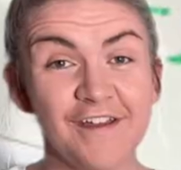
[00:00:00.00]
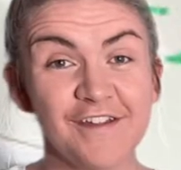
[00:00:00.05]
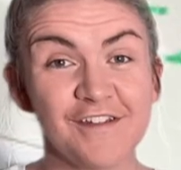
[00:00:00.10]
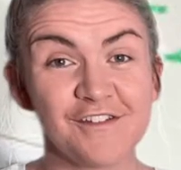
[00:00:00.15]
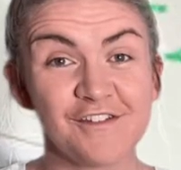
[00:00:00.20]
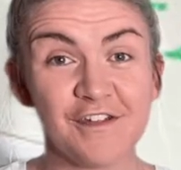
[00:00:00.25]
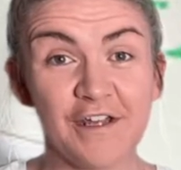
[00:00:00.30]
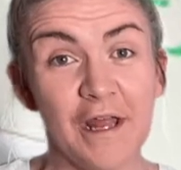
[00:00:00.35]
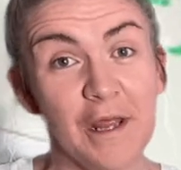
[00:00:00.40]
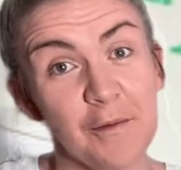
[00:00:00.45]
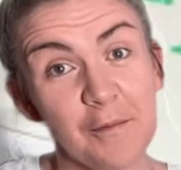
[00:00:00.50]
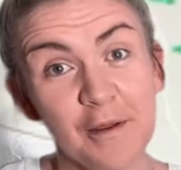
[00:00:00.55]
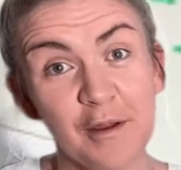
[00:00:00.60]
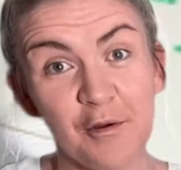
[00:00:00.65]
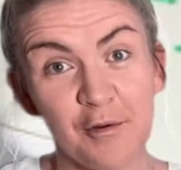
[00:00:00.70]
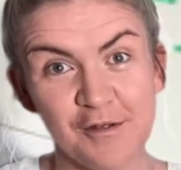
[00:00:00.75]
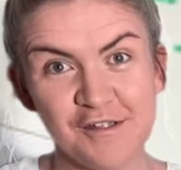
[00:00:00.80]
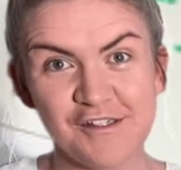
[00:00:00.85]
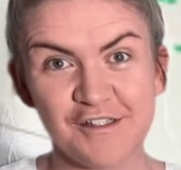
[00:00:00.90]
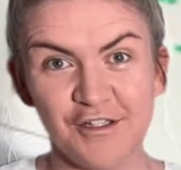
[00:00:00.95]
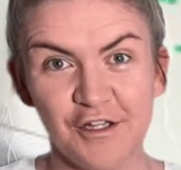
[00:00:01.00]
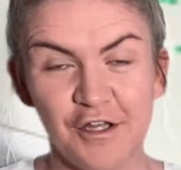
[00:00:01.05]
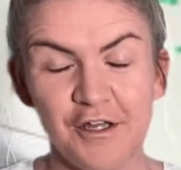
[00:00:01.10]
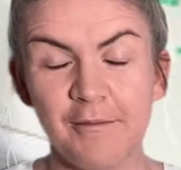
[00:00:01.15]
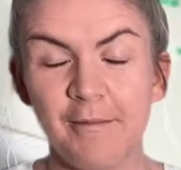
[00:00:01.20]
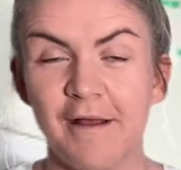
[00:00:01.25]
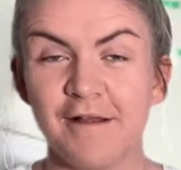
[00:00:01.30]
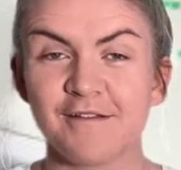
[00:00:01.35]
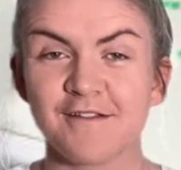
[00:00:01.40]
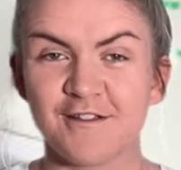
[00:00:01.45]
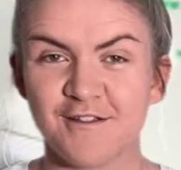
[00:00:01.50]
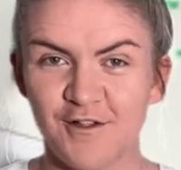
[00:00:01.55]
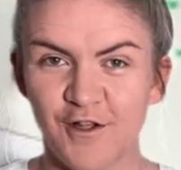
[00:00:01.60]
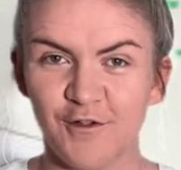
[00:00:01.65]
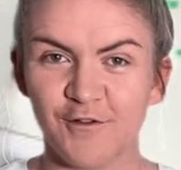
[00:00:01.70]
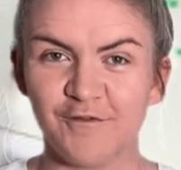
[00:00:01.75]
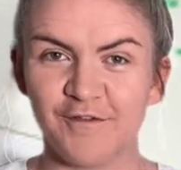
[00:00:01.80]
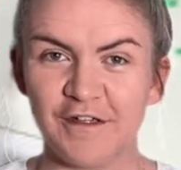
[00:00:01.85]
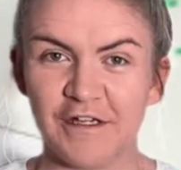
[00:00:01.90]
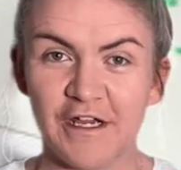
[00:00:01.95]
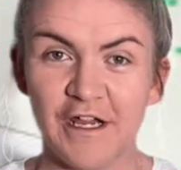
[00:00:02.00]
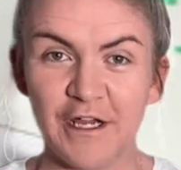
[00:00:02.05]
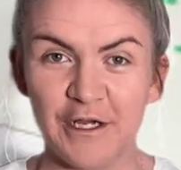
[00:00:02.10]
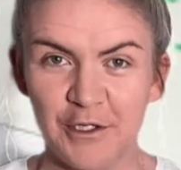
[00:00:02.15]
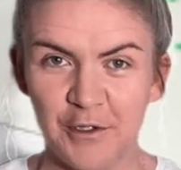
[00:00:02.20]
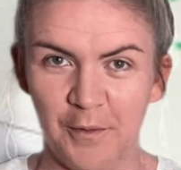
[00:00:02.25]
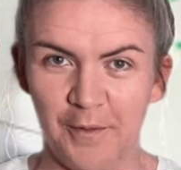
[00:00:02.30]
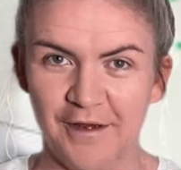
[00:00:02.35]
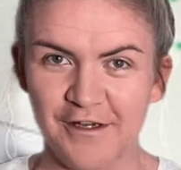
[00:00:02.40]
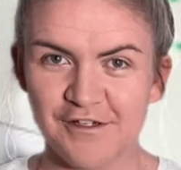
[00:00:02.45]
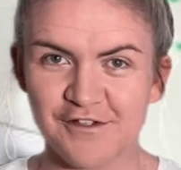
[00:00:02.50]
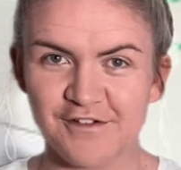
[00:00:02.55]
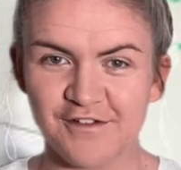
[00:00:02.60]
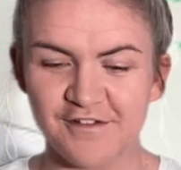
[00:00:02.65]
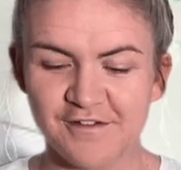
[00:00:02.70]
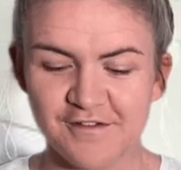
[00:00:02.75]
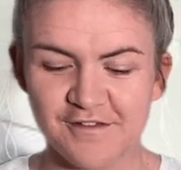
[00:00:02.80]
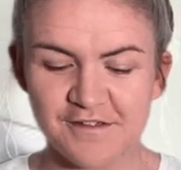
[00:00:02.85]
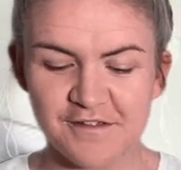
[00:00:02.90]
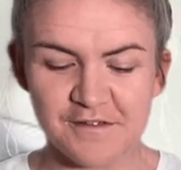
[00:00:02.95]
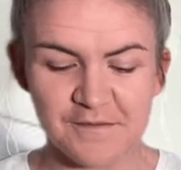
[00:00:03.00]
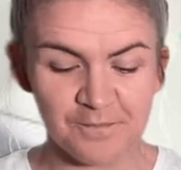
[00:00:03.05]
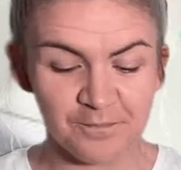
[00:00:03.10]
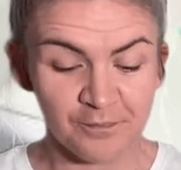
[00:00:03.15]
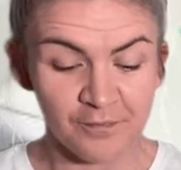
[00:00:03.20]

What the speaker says: Today, we're going to learn about solving equations.